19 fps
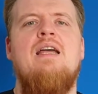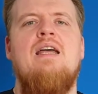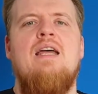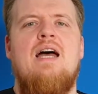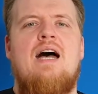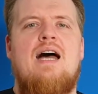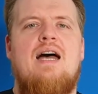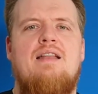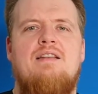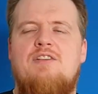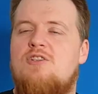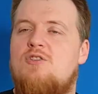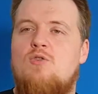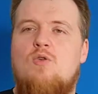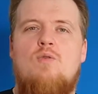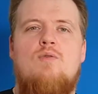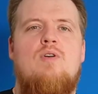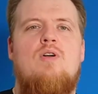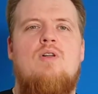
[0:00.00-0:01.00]
and just
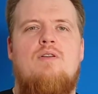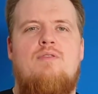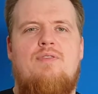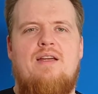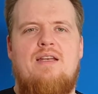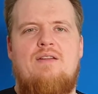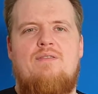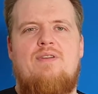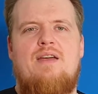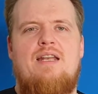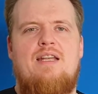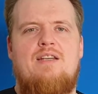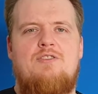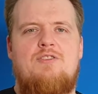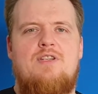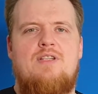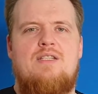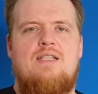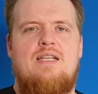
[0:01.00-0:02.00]
overall I find it very
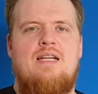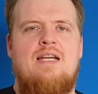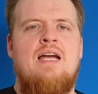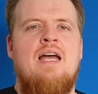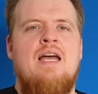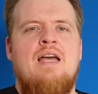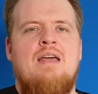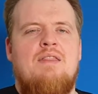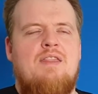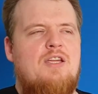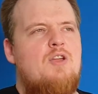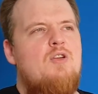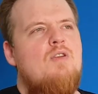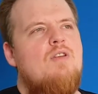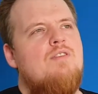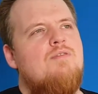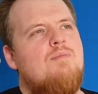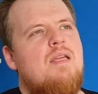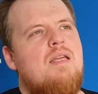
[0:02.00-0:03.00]
interesting. They
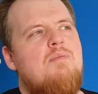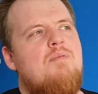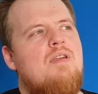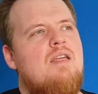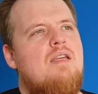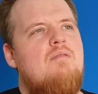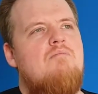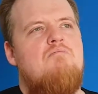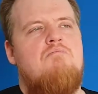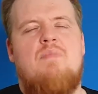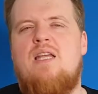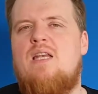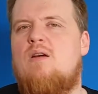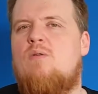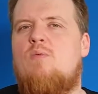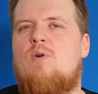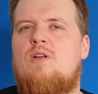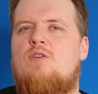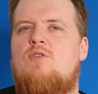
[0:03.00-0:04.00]
could have maybe made
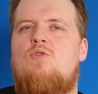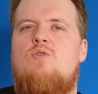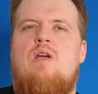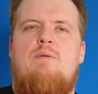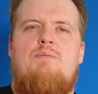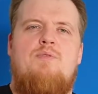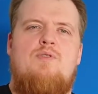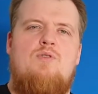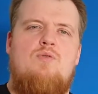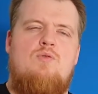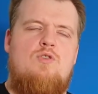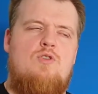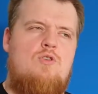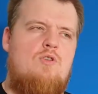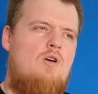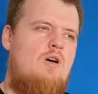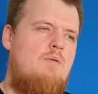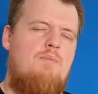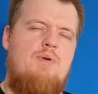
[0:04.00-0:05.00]
it 1 or 2 episodes
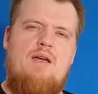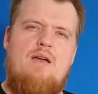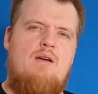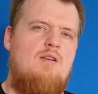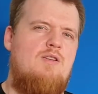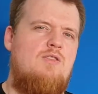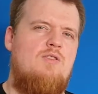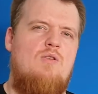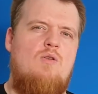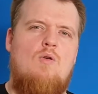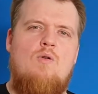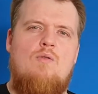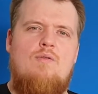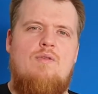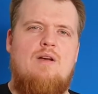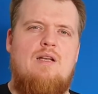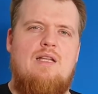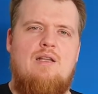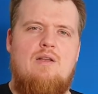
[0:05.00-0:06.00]
short, but it's not
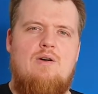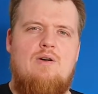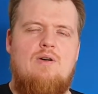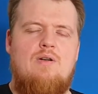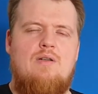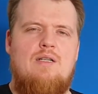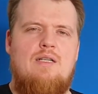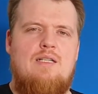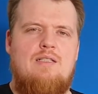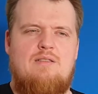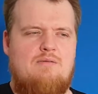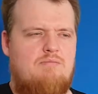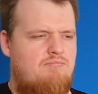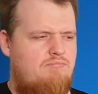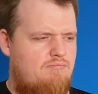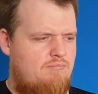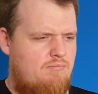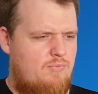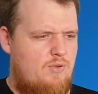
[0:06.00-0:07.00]
overly long. It's
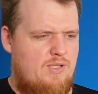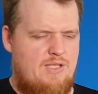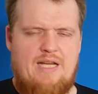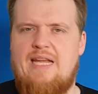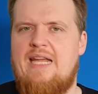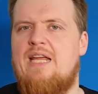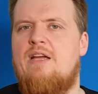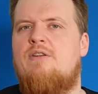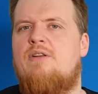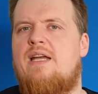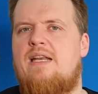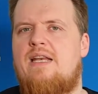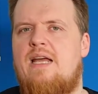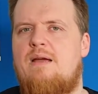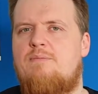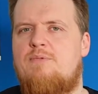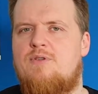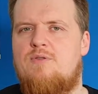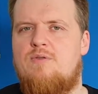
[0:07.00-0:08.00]
8 or 9
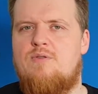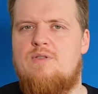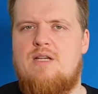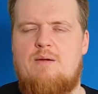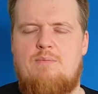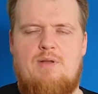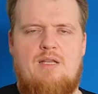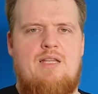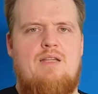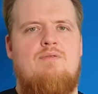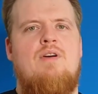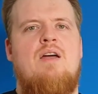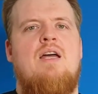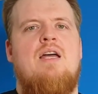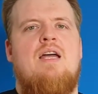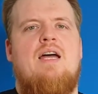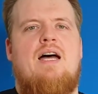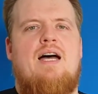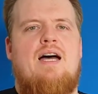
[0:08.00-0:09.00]
episodes, I believe.
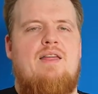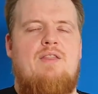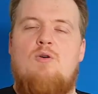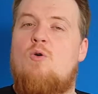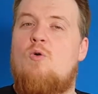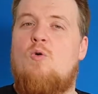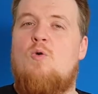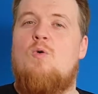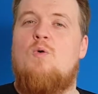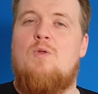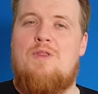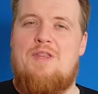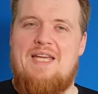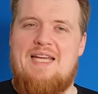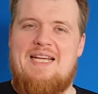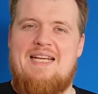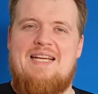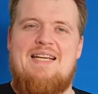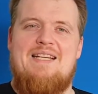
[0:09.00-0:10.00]
The whole
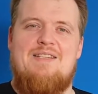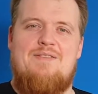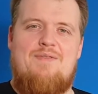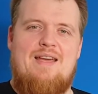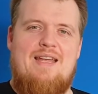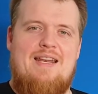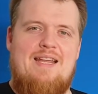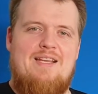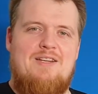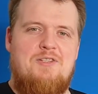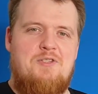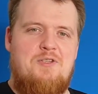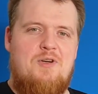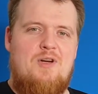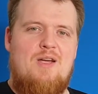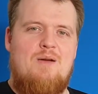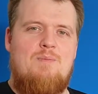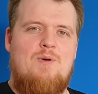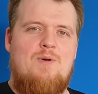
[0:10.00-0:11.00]
thing is very
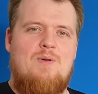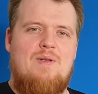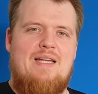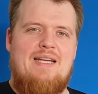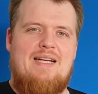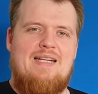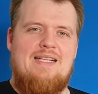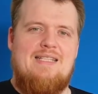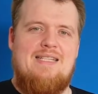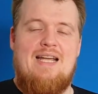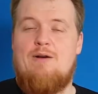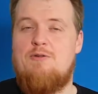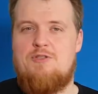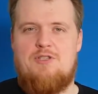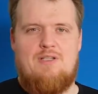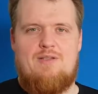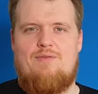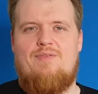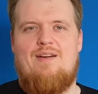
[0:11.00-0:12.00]
enjoyable. Like I say, I was
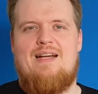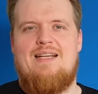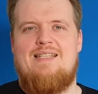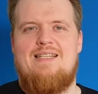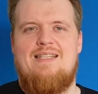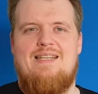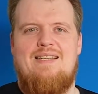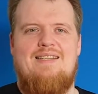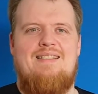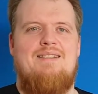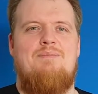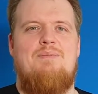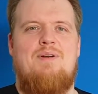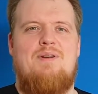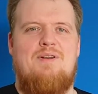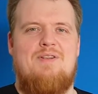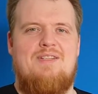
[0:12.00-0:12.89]
just fascinated because